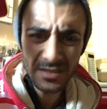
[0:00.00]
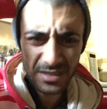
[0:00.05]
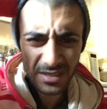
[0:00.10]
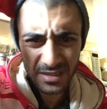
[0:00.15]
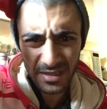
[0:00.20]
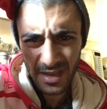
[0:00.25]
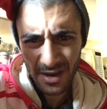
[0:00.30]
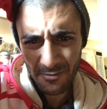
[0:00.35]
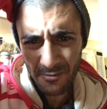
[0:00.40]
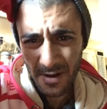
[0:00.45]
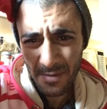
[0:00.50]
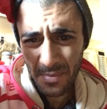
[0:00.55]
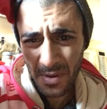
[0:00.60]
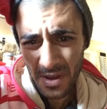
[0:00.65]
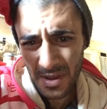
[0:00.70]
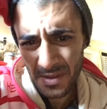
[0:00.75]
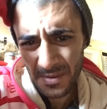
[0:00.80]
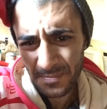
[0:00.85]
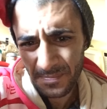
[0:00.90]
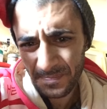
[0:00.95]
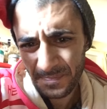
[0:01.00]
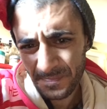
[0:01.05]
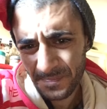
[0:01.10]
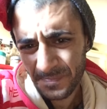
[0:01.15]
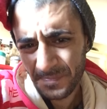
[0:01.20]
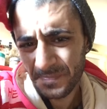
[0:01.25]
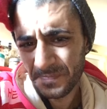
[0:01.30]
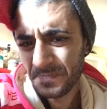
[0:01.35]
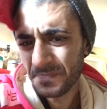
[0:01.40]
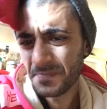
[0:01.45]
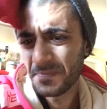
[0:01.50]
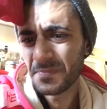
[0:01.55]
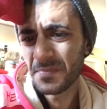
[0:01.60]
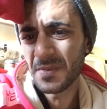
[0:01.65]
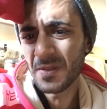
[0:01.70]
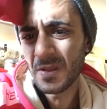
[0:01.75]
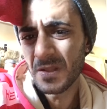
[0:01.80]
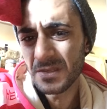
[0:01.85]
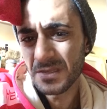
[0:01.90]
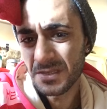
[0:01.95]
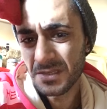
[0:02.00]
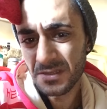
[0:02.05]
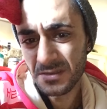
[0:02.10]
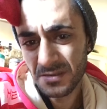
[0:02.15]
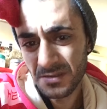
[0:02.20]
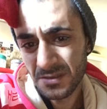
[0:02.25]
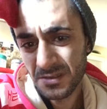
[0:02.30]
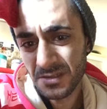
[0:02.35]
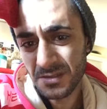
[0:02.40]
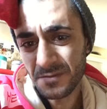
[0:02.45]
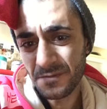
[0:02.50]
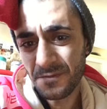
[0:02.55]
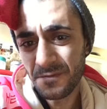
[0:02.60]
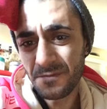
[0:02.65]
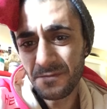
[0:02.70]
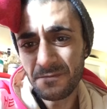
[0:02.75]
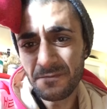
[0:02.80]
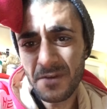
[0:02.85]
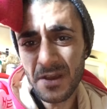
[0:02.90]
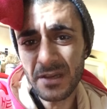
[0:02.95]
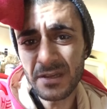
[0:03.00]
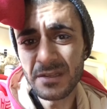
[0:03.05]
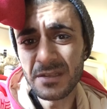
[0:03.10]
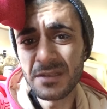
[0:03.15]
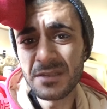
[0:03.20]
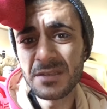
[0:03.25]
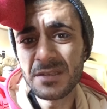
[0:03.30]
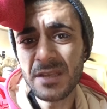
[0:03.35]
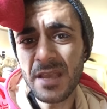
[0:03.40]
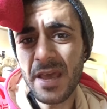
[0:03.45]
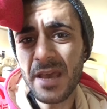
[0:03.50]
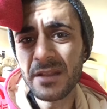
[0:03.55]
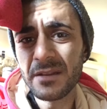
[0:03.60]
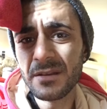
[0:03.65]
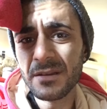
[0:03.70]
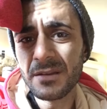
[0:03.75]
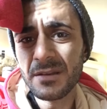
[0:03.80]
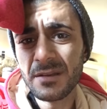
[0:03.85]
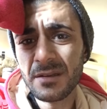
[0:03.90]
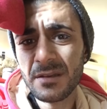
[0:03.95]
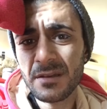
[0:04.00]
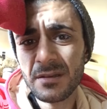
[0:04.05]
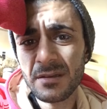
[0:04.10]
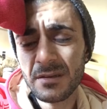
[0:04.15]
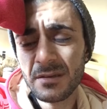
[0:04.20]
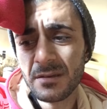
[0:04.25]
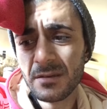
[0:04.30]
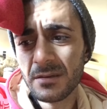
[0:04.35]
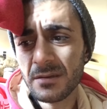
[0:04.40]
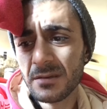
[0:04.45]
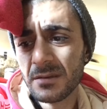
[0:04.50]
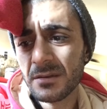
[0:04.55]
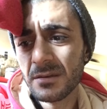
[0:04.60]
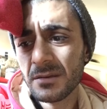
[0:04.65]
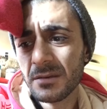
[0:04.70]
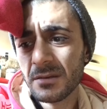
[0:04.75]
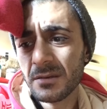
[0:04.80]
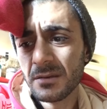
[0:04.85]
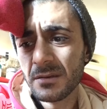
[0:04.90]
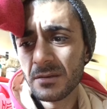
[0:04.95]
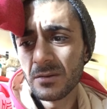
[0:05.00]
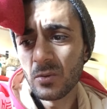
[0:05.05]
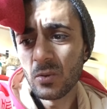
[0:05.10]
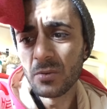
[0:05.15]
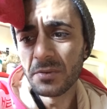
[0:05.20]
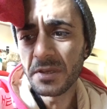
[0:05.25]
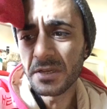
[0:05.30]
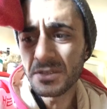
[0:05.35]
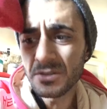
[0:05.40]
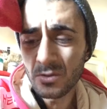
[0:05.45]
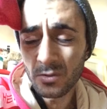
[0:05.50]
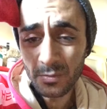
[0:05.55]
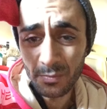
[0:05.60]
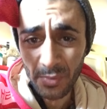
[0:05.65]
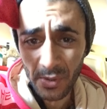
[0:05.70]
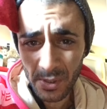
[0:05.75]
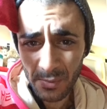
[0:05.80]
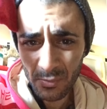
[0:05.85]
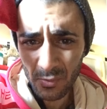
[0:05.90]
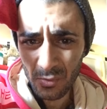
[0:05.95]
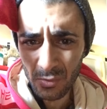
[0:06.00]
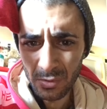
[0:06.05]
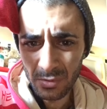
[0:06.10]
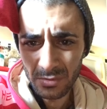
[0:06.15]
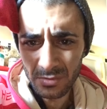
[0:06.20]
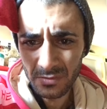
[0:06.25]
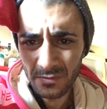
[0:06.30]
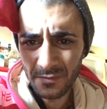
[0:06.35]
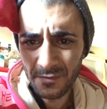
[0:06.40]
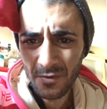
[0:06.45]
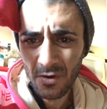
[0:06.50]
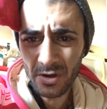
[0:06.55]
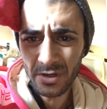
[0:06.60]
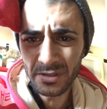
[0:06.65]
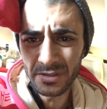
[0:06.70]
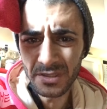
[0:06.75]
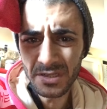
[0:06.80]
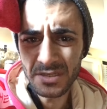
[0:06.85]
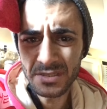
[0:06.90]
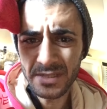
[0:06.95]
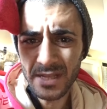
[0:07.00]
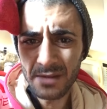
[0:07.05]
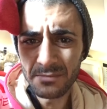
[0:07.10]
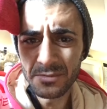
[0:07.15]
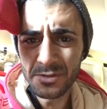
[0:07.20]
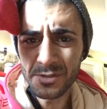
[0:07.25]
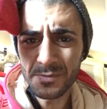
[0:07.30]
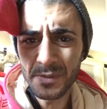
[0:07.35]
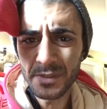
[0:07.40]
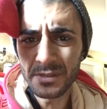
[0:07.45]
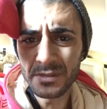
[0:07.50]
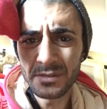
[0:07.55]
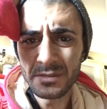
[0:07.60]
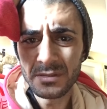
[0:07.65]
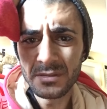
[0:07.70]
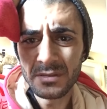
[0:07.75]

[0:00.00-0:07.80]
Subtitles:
is in, that rapper, it's just fucking sad. All these good people fighting the establishment,